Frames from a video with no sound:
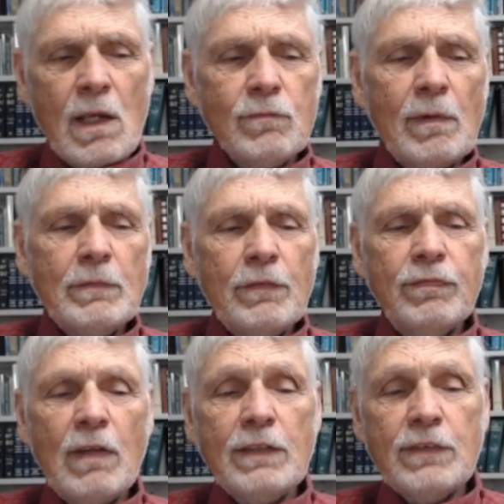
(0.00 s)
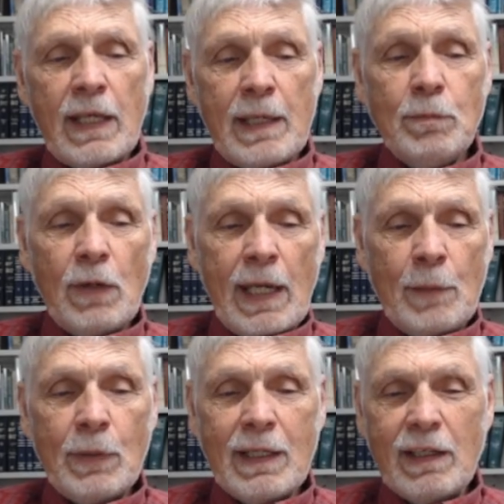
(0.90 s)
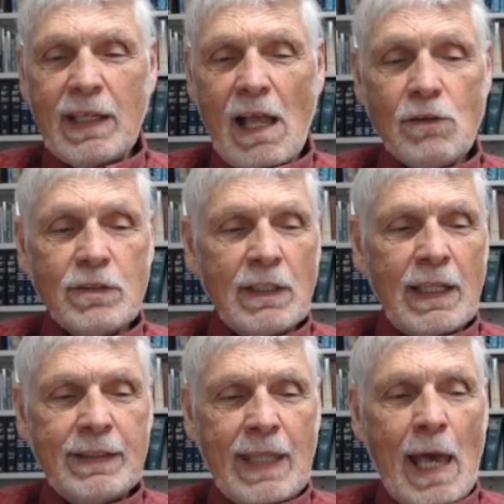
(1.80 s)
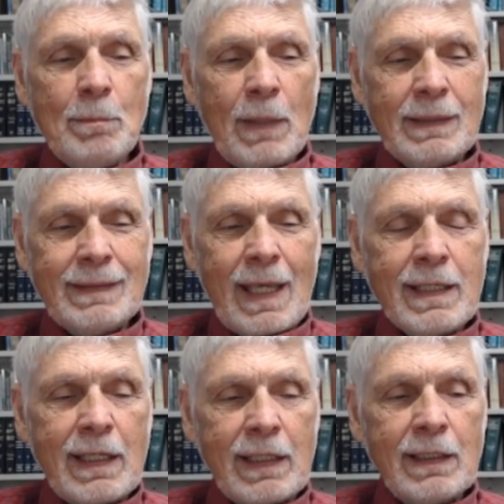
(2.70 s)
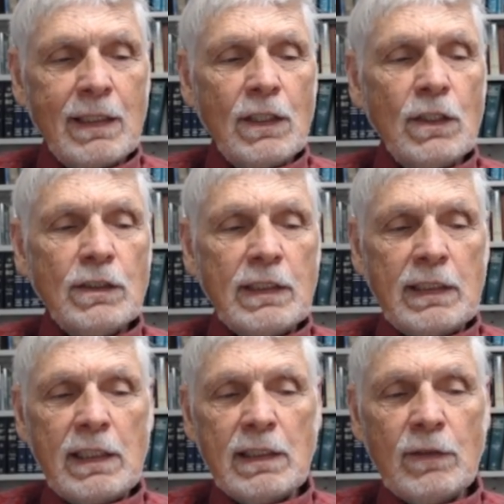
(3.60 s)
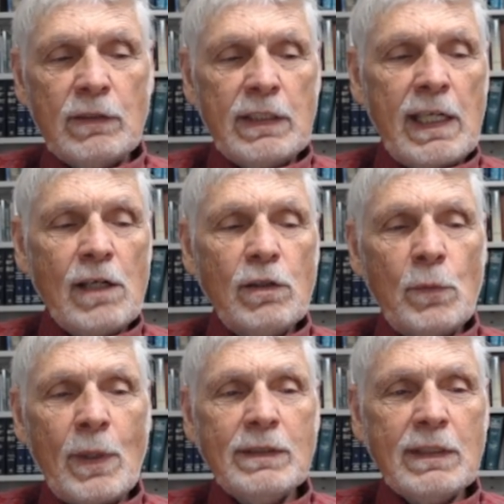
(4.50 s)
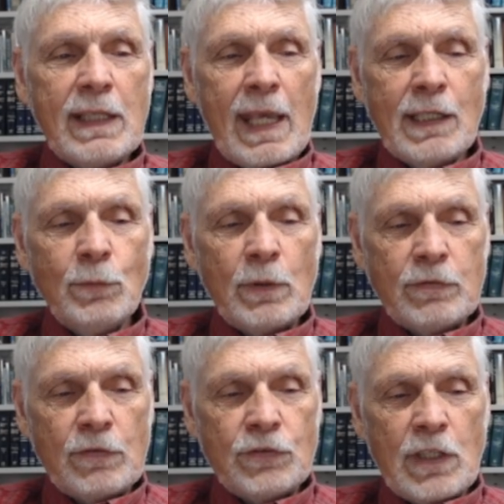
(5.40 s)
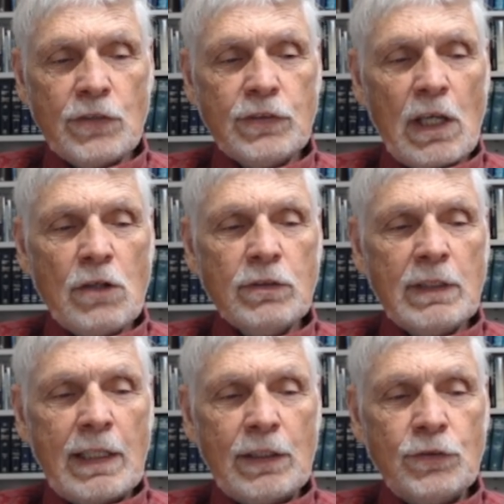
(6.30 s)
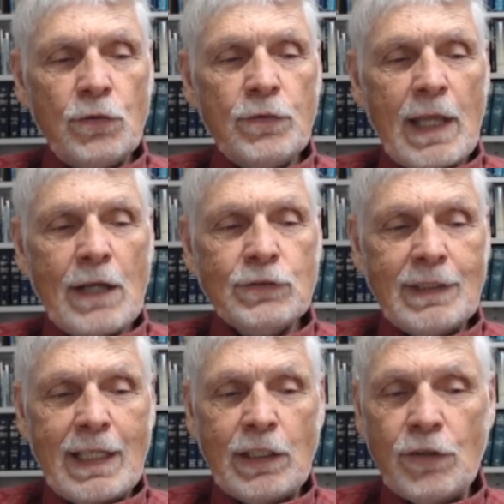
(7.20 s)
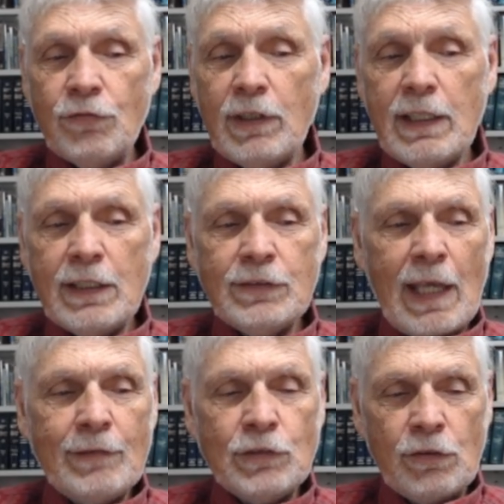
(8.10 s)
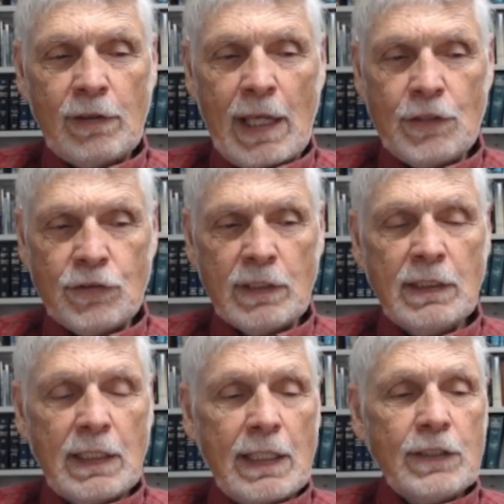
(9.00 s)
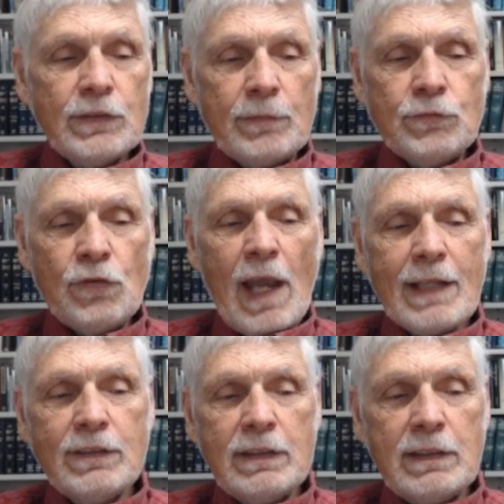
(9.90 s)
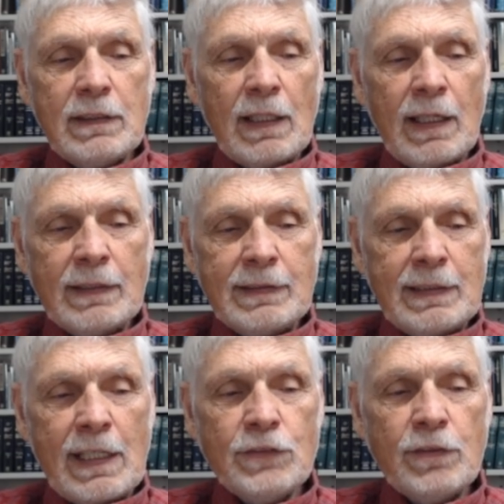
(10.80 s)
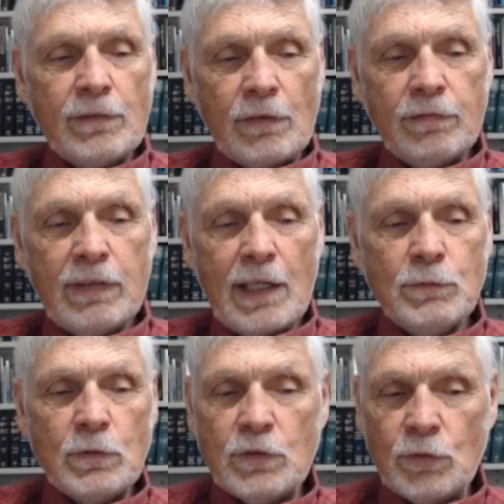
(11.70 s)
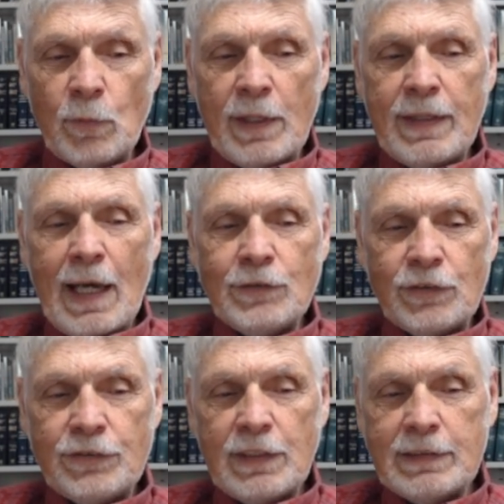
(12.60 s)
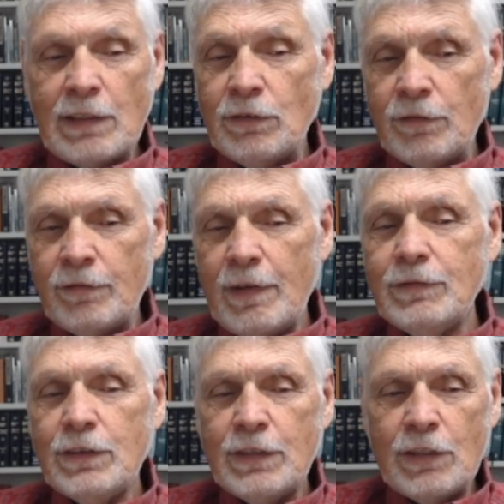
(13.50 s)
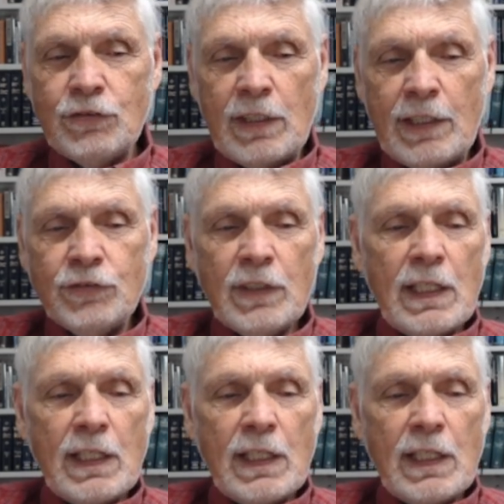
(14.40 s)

the flood to Abraham, we can calculate that by taking the year he went to Canaan, which was just calculated 2,083 years after creation, subtract the years of the flood, which is 1,656 years,